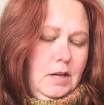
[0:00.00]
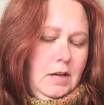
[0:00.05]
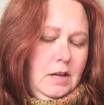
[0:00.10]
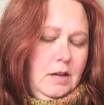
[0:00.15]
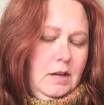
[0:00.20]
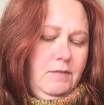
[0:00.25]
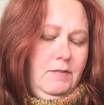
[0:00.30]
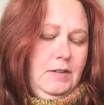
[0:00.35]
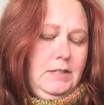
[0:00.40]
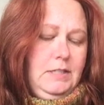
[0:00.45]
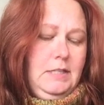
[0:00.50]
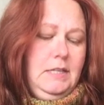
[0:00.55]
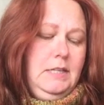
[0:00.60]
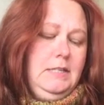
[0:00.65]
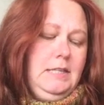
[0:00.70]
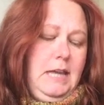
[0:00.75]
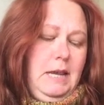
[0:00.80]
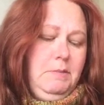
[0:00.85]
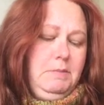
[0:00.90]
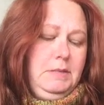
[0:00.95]
it's the
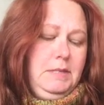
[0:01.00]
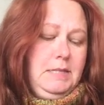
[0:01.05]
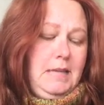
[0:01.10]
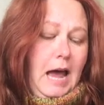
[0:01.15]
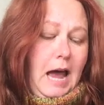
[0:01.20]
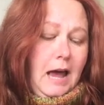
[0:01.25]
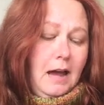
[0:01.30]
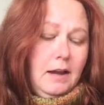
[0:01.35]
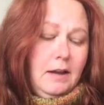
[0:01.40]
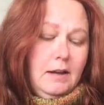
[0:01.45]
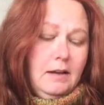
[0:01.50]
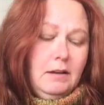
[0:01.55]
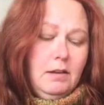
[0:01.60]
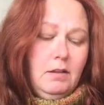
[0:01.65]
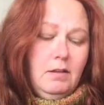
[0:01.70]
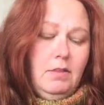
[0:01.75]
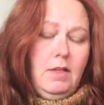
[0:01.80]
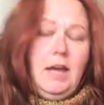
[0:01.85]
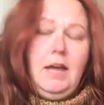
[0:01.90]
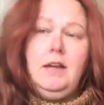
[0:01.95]
same sock
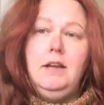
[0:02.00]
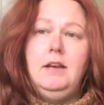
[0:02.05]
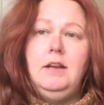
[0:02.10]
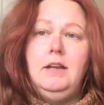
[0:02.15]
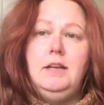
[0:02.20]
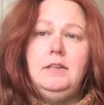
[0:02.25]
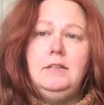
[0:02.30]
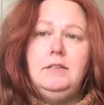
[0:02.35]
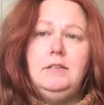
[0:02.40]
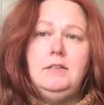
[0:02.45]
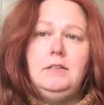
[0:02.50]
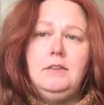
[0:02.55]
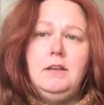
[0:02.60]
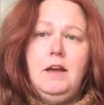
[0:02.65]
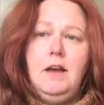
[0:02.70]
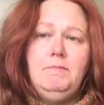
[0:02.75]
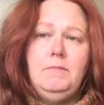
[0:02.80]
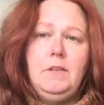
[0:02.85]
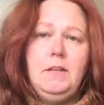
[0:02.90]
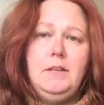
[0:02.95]
that is
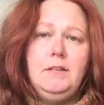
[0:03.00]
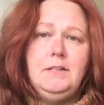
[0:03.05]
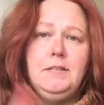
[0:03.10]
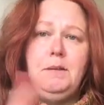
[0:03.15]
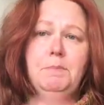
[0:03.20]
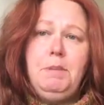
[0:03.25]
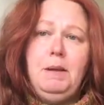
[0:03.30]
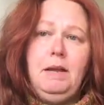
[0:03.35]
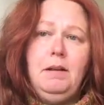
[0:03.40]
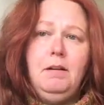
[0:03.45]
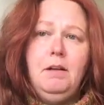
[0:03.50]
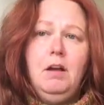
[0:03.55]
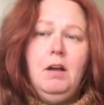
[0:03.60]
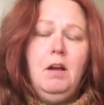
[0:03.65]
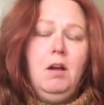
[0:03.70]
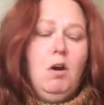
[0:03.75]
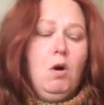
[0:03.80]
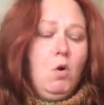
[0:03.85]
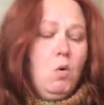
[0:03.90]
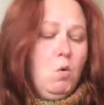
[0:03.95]
slipping
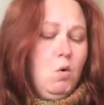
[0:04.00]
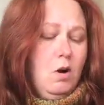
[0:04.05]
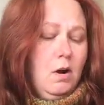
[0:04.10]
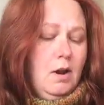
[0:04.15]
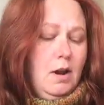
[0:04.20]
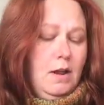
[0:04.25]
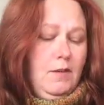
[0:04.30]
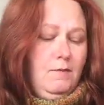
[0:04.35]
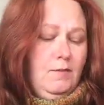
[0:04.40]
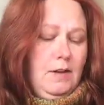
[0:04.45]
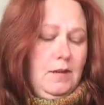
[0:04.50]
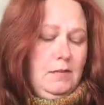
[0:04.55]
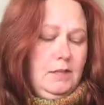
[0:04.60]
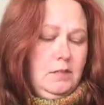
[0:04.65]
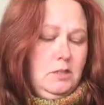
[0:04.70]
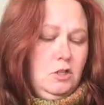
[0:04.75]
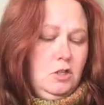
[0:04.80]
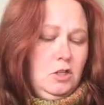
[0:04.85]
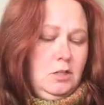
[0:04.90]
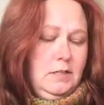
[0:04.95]
or if
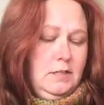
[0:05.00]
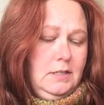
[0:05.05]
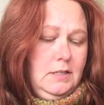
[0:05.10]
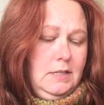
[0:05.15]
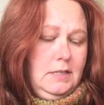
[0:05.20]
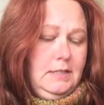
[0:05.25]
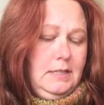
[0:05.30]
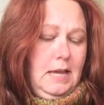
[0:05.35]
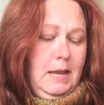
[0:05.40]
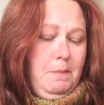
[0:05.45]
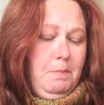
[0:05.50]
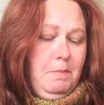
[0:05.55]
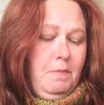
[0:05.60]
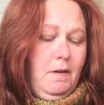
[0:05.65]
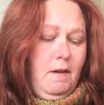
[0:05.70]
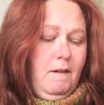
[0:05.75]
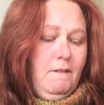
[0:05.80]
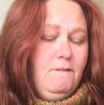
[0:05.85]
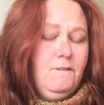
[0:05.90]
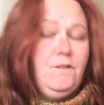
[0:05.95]
it's just the same
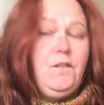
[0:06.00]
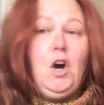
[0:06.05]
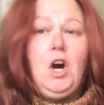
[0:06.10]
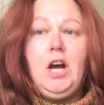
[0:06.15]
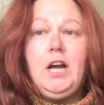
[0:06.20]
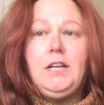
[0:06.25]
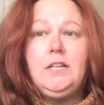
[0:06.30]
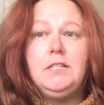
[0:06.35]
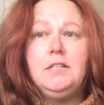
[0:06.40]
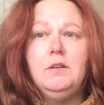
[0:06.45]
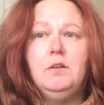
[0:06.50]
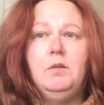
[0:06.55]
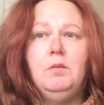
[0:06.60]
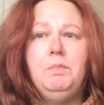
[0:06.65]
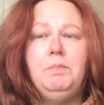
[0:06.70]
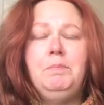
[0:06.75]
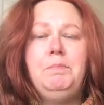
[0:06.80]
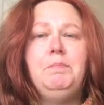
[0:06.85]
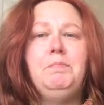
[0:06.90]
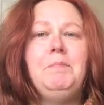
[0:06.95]
foot.
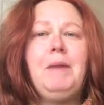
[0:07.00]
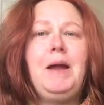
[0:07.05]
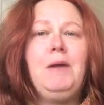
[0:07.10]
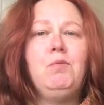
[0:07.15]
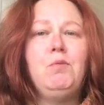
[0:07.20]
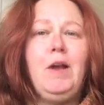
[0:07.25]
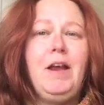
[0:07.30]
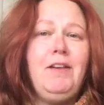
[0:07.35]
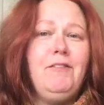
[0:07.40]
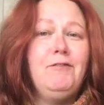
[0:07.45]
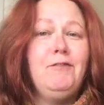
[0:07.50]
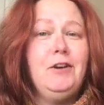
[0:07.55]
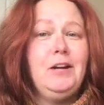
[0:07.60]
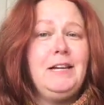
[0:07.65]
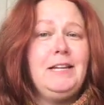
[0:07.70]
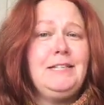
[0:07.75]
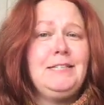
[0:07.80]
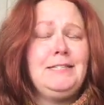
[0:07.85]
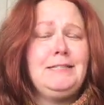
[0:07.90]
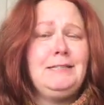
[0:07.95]
My right foot
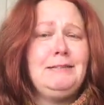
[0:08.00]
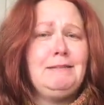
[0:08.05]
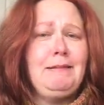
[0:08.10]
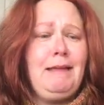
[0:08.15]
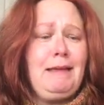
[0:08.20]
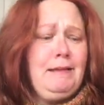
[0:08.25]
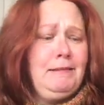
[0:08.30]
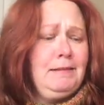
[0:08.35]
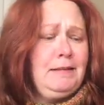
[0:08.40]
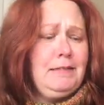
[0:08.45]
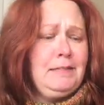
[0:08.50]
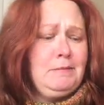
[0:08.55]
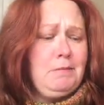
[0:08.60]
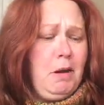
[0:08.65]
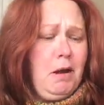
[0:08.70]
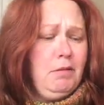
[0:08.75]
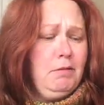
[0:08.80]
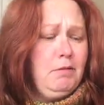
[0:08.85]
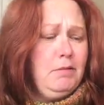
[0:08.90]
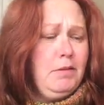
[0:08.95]
is slightly
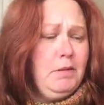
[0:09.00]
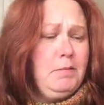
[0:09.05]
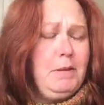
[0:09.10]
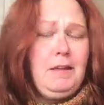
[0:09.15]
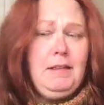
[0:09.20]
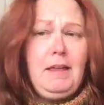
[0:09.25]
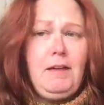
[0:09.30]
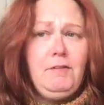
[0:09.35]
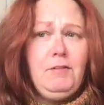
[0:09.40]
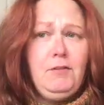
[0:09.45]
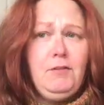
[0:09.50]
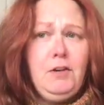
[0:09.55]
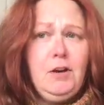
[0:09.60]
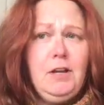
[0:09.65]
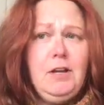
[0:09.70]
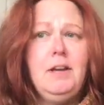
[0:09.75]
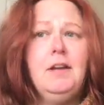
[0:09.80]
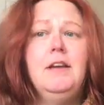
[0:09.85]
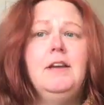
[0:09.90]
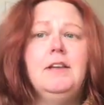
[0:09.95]
smaller than my left
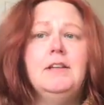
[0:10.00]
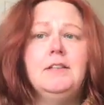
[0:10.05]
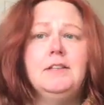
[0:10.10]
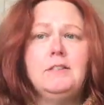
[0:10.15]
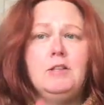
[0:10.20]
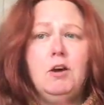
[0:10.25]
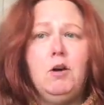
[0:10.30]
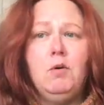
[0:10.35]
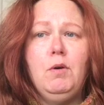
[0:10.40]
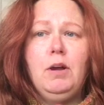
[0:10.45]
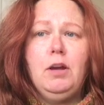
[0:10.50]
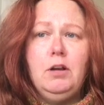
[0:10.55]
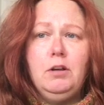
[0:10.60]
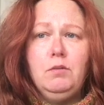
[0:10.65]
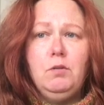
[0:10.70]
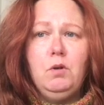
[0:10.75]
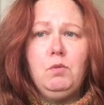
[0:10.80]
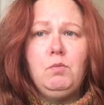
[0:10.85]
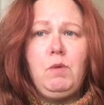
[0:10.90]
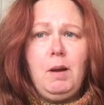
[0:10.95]
foot, so
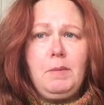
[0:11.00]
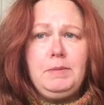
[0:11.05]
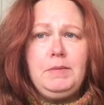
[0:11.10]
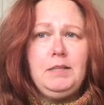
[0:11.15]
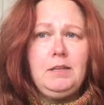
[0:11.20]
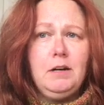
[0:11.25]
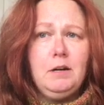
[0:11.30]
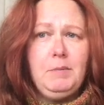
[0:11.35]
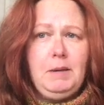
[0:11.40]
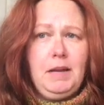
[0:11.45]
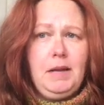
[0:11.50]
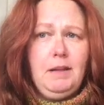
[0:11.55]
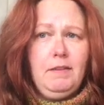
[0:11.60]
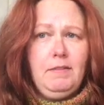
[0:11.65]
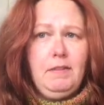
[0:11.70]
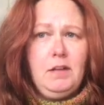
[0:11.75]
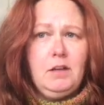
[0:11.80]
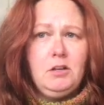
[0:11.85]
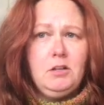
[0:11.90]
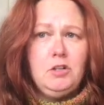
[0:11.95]
it rubs a little bit
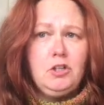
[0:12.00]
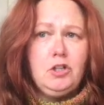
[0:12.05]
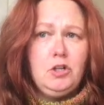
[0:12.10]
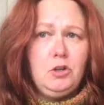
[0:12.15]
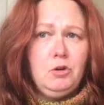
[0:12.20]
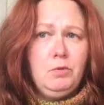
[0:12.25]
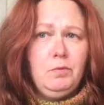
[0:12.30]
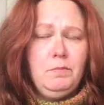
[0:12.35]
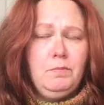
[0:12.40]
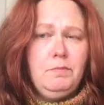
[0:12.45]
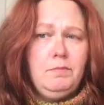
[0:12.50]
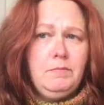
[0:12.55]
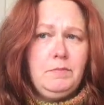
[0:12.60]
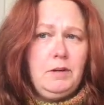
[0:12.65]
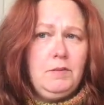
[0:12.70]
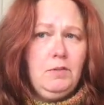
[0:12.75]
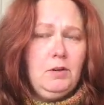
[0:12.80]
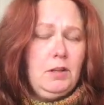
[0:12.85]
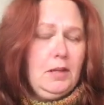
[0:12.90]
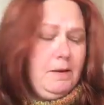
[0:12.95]
in the shoe
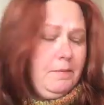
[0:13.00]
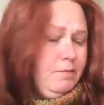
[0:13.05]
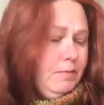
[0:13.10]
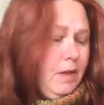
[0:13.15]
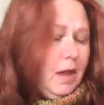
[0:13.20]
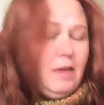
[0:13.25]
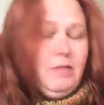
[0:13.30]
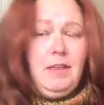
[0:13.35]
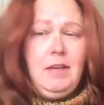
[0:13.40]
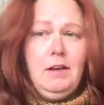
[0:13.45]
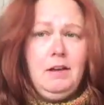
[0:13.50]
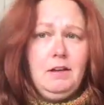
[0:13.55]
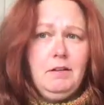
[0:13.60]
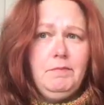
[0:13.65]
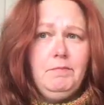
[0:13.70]
differently, I think.